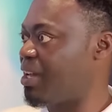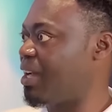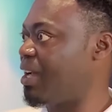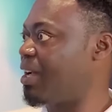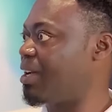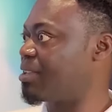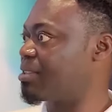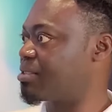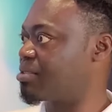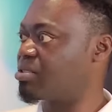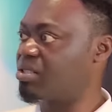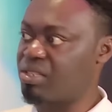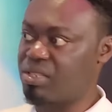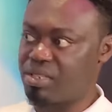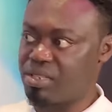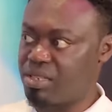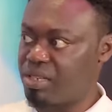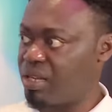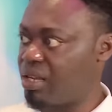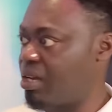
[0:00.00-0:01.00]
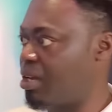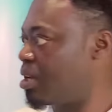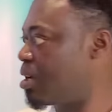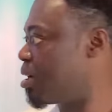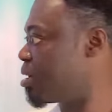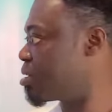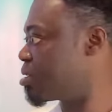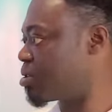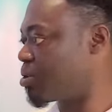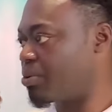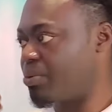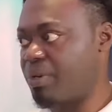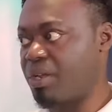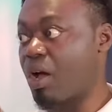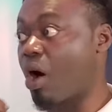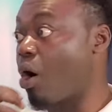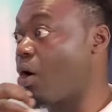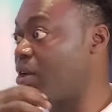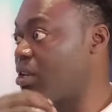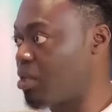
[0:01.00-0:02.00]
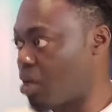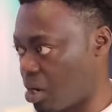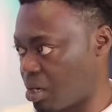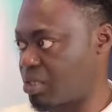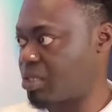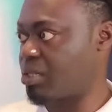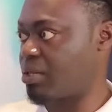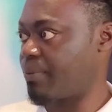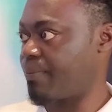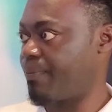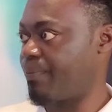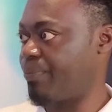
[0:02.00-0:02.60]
it's sincere sorry or not,